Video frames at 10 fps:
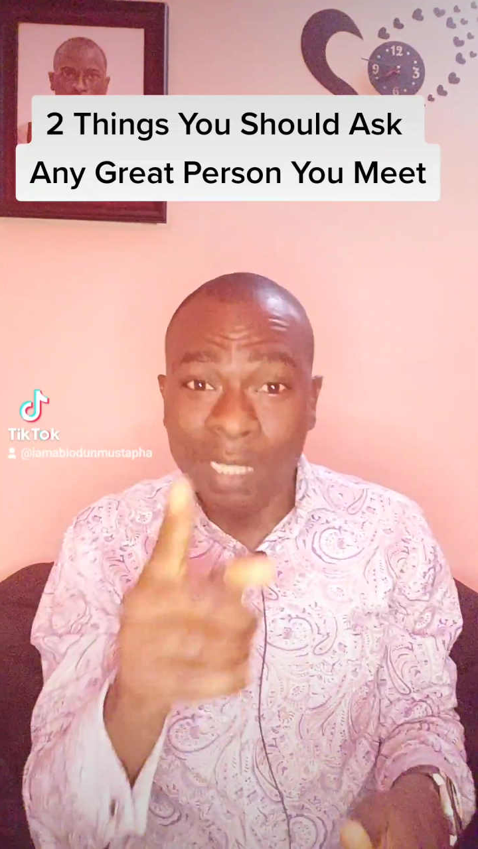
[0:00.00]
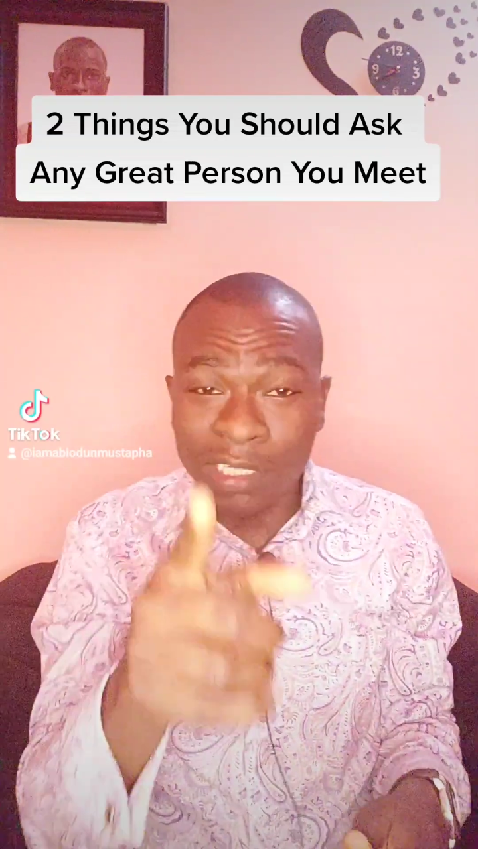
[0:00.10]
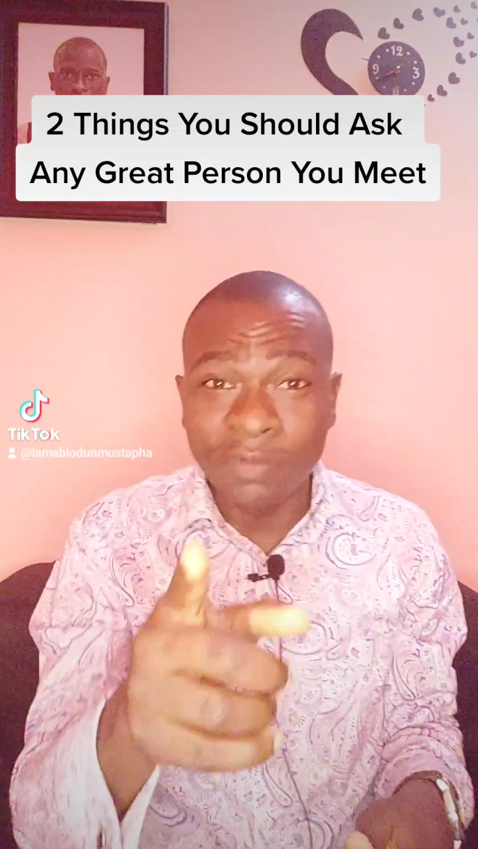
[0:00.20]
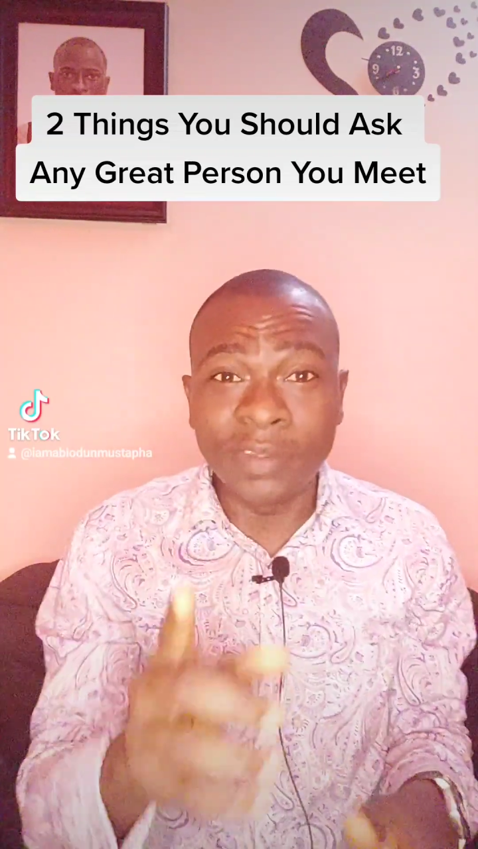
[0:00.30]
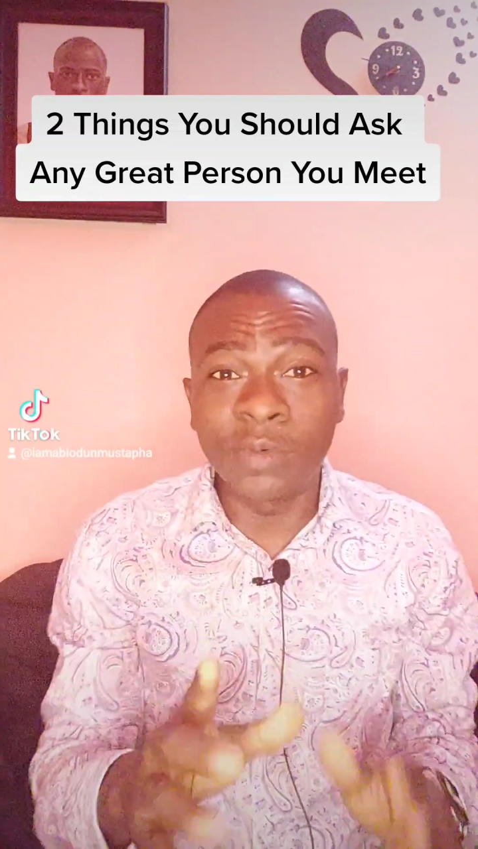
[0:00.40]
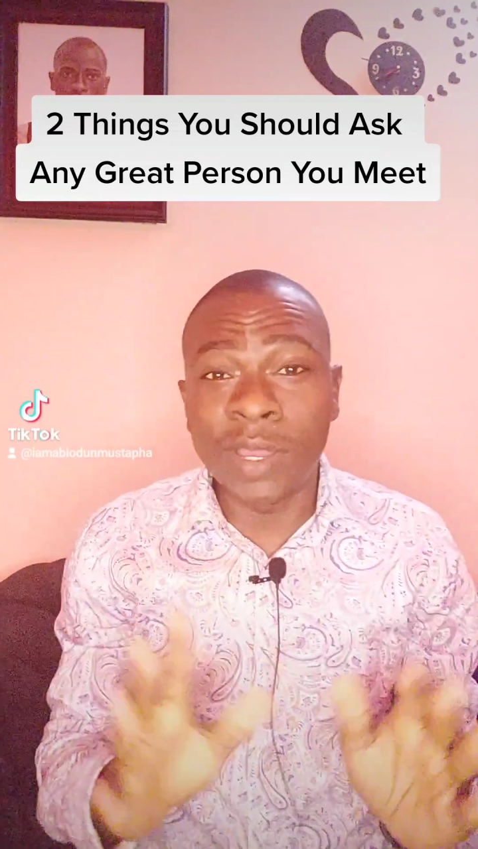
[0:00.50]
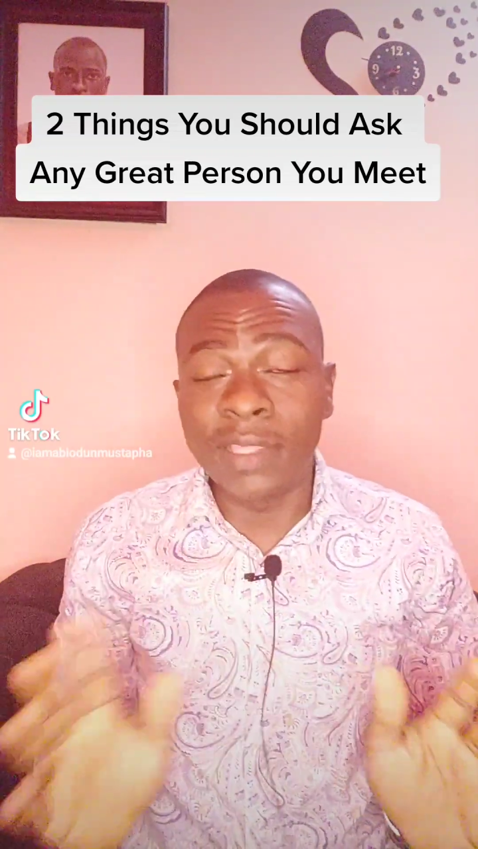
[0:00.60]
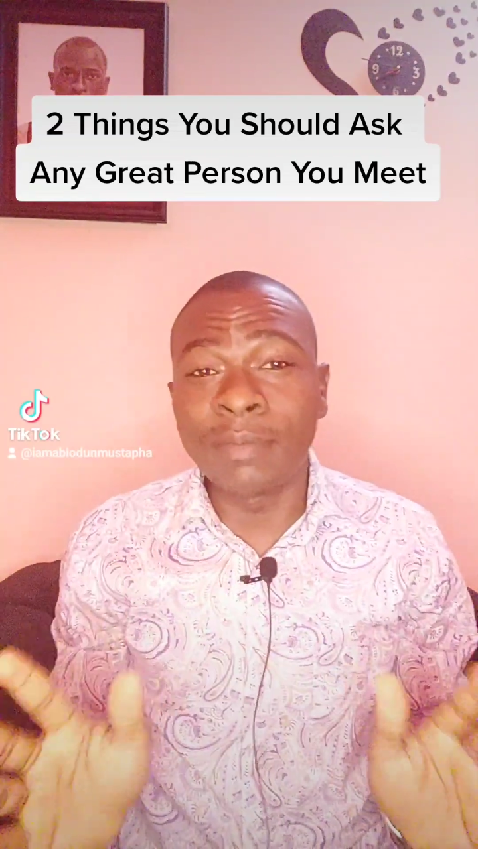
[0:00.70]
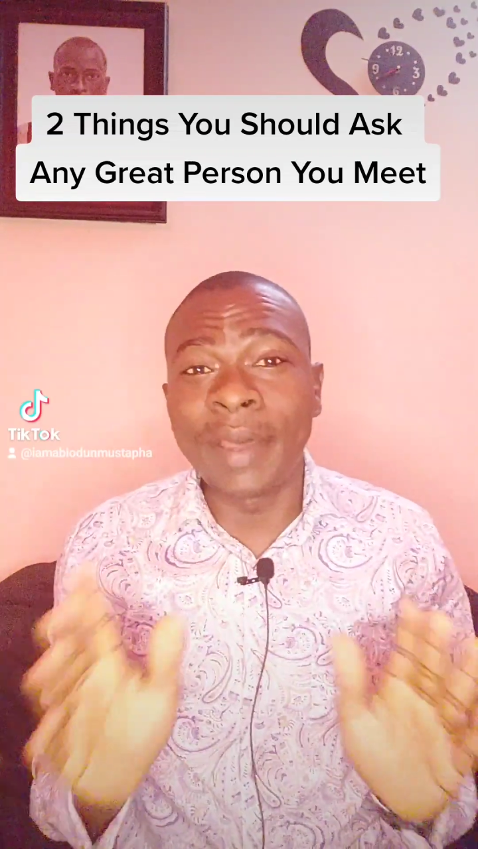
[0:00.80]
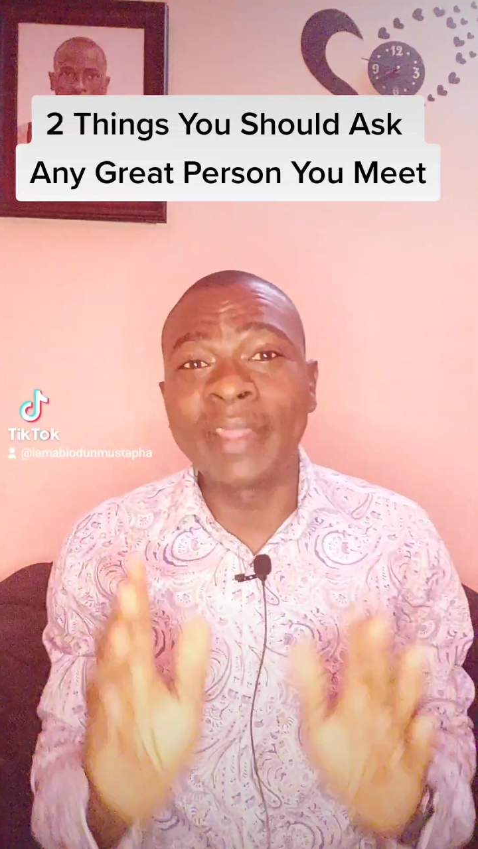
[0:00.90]
That's the reason why
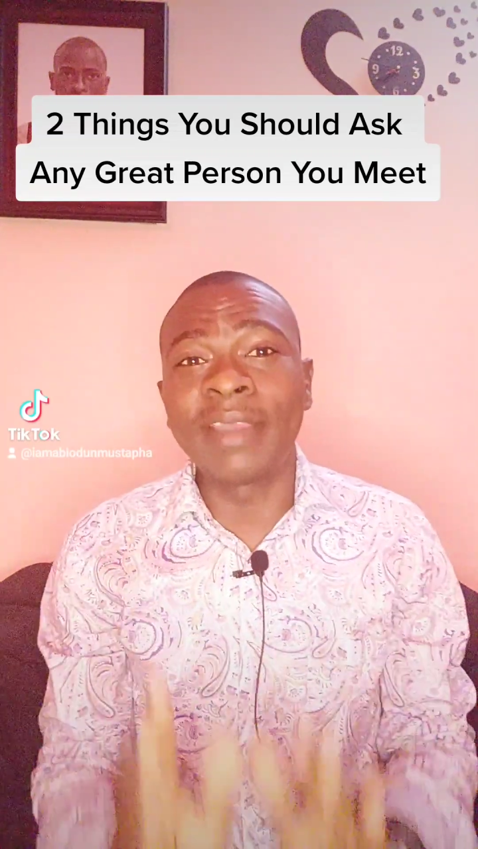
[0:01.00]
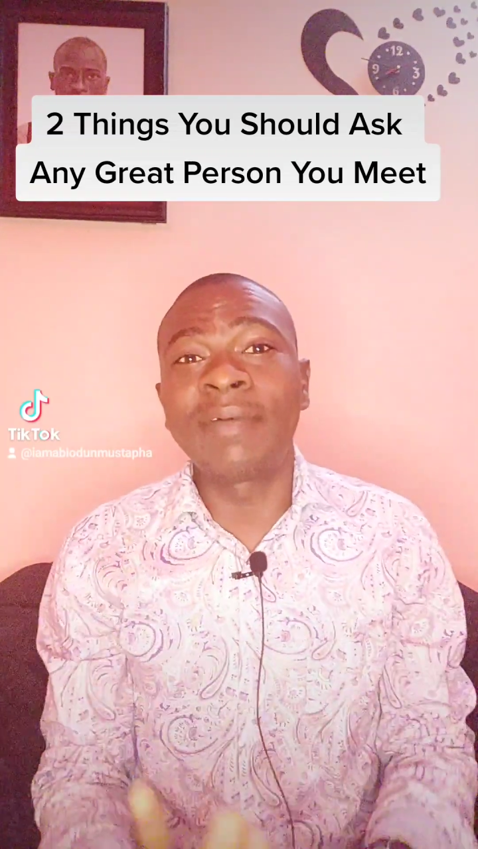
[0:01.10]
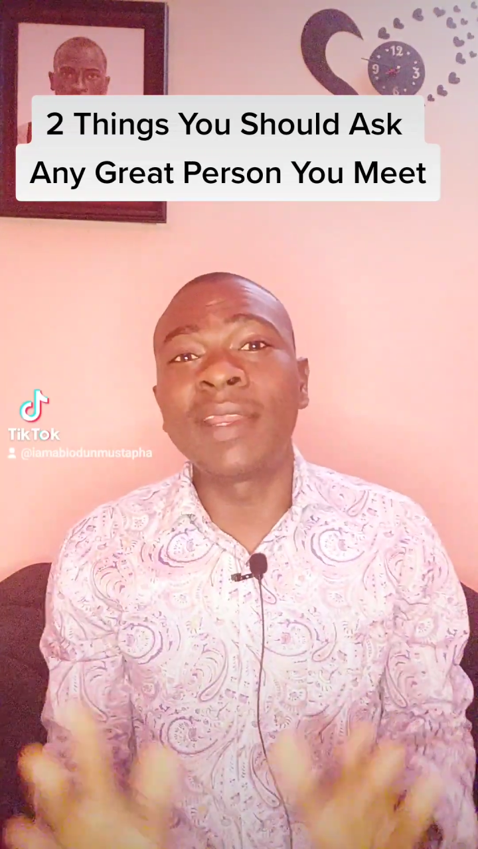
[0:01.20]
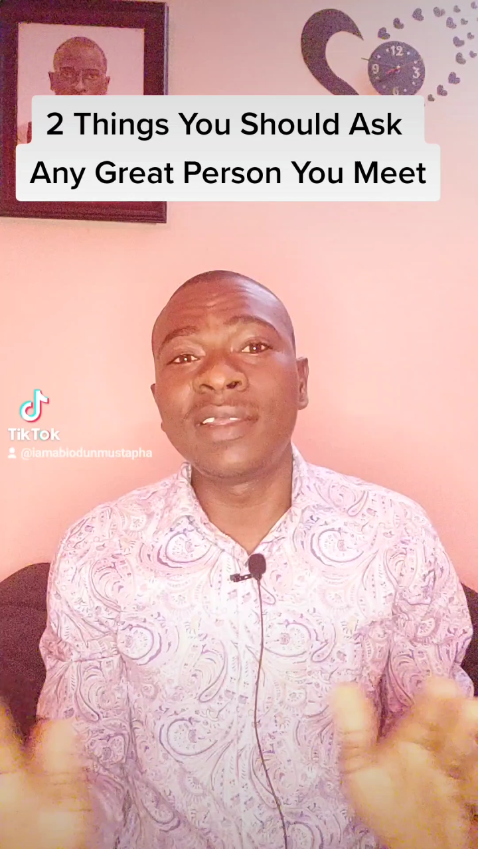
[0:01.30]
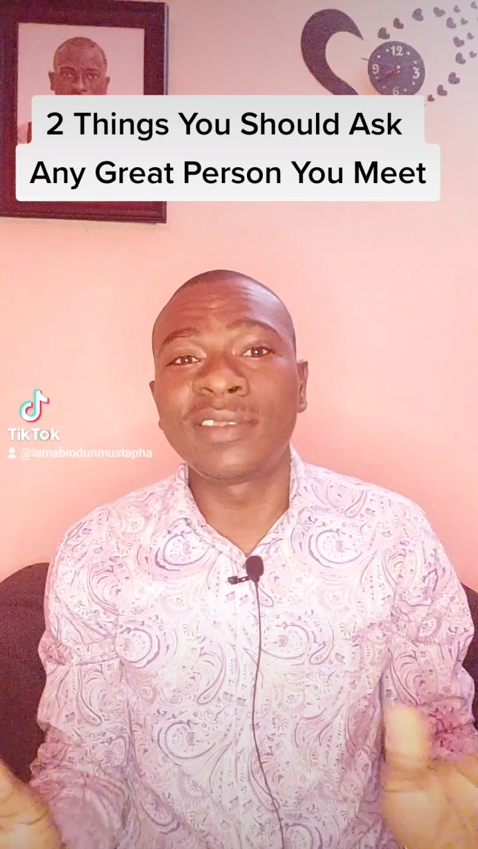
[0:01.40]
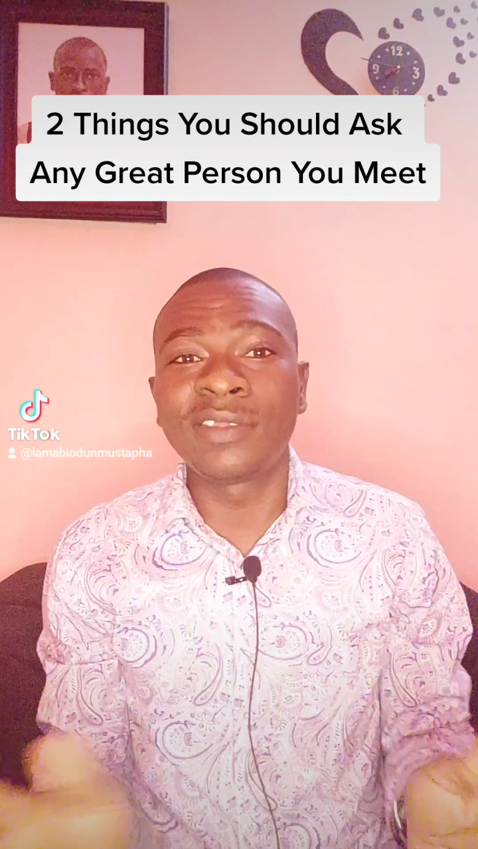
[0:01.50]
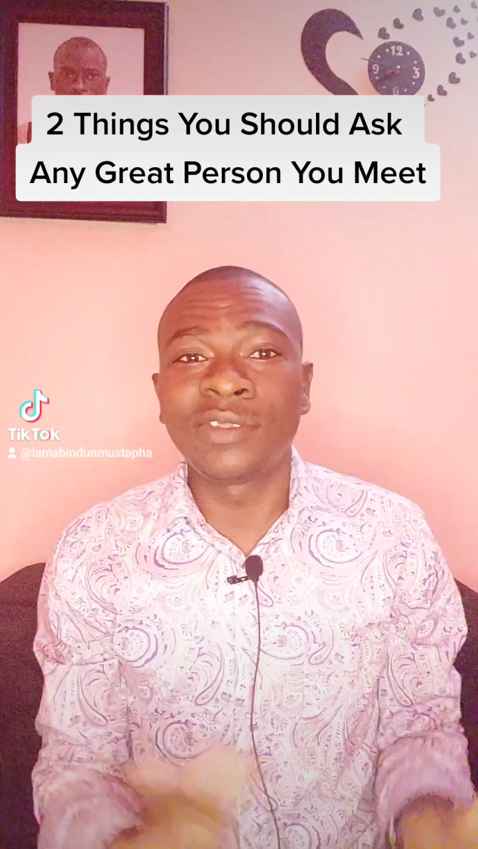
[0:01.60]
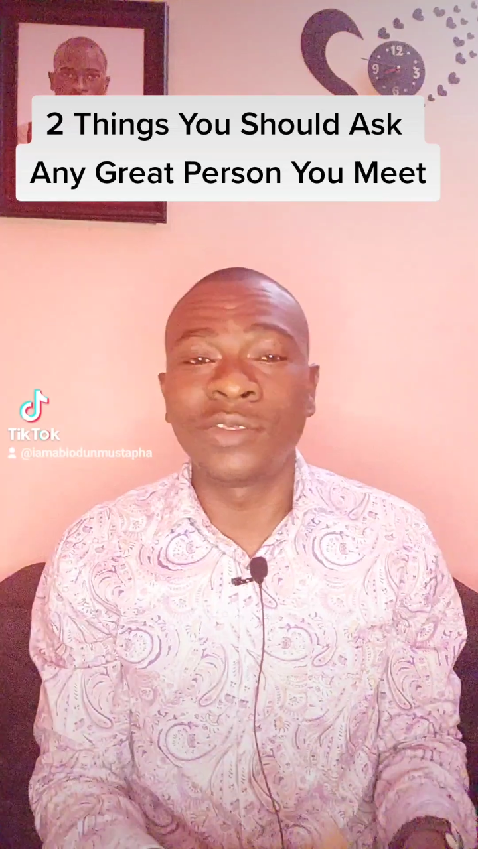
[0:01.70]
the man never listened